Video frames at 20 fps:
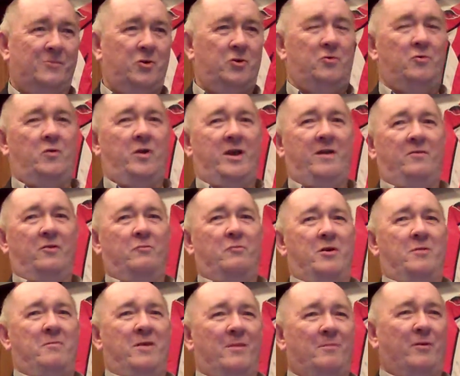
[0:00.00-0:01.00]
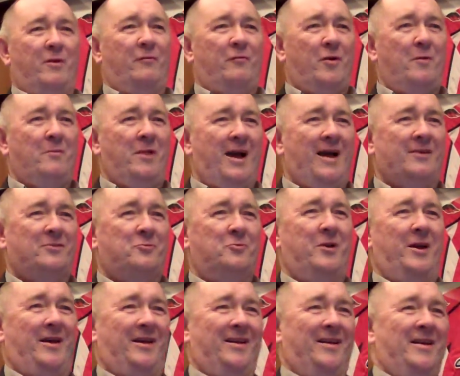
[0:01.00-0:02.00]
Do you even remember from last
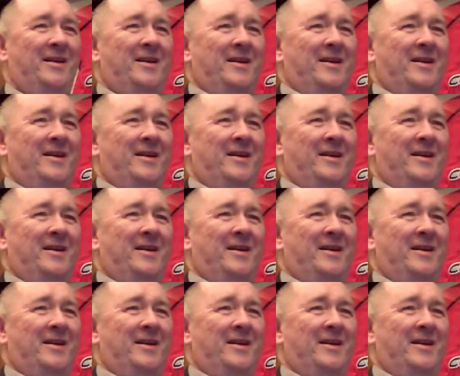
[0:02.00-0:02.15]
week?